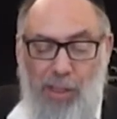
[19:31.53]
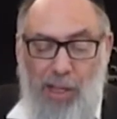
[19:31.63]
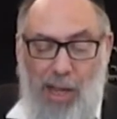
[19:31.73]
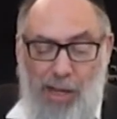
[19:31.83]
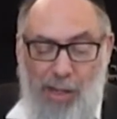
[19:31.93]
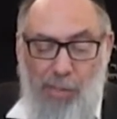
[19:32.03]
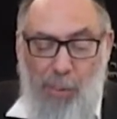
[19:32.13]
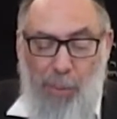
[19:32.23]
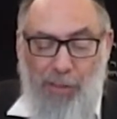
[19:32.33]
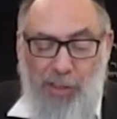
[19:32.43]
on him the
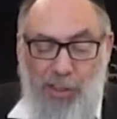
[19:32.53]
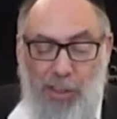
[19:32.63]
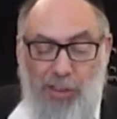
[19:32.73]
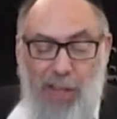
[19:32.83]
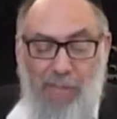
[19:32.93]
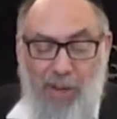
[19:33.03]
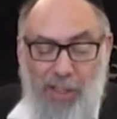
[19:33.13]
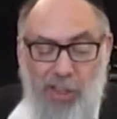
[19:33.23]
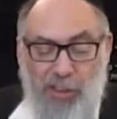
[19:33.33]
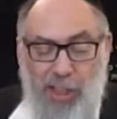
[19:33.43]
pasuk says gam ani
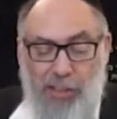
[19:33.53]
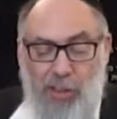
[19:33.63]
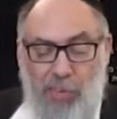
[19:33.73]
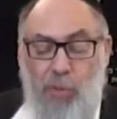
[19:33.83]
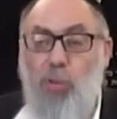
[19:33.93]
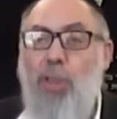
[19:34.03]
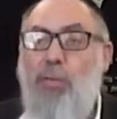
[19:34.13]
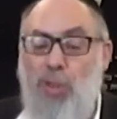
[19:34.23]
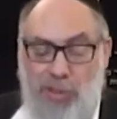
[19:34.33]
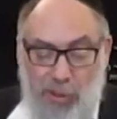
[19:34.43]
nasati lam
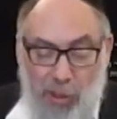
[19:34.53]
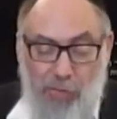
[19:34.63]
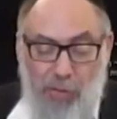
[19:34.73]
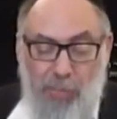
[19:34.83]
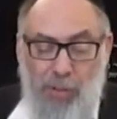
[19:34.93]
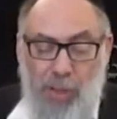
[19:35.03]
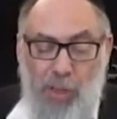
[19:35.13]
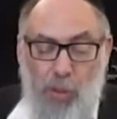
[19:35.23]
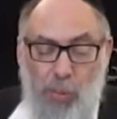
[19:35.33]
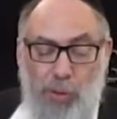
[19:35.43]
chukim lo tovim
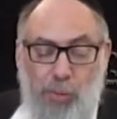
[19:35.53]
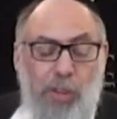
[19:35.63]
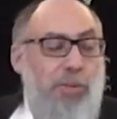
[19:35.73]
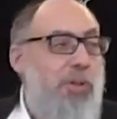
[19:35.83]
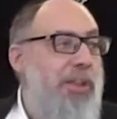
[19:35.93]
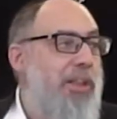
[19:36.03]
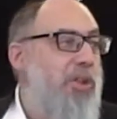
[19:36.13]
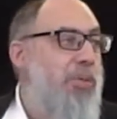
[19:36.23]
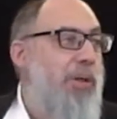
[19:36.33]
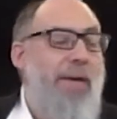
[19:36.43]
u'mishpatim lo
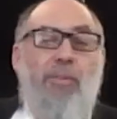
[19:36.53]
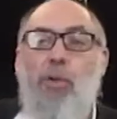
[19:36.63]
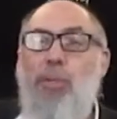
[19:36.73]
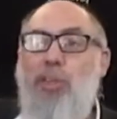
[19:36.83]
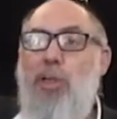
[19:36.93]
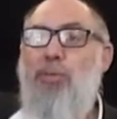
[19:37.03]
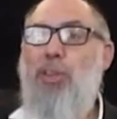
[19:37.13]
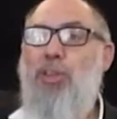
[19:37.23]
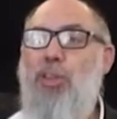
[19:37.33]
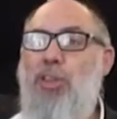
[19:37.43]
yichyu b'hem. You'll be
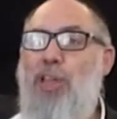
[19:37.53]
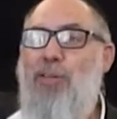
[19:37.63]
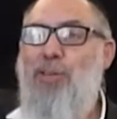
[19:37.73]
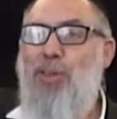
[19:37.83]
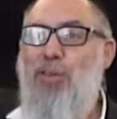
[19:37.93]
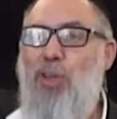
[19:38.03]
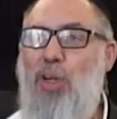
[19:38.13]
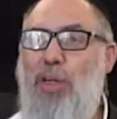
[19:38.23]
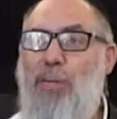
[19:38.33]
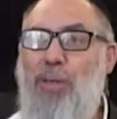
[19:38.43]
subject to the gzeros of the
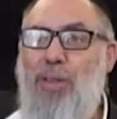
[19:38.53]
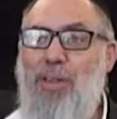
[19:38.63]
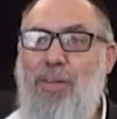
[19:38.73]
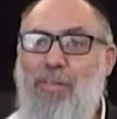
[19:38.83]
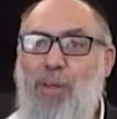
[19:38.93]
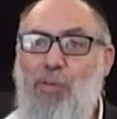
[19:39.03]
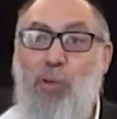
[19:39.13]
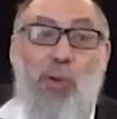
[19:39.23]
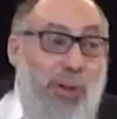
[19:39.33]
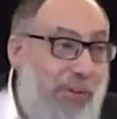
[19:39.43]
goyim. For
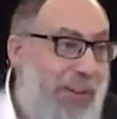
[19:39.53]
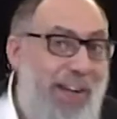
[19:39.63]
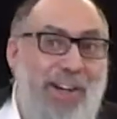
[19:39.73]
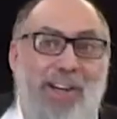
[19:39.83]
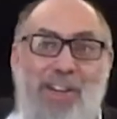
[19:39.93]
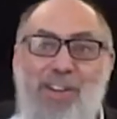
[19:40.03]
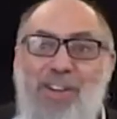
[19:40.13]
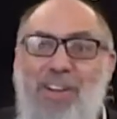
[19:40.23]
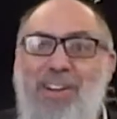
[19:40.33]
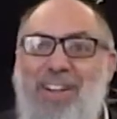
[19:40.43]
learning without a niggin,
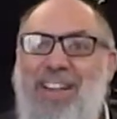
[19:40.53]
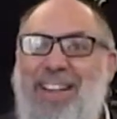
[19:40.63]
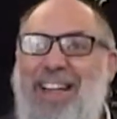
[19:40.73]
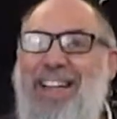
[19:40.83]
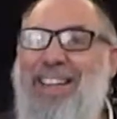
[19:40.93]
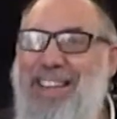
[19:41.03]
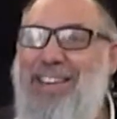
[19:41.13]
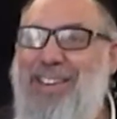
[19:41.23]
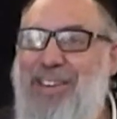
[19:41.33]
this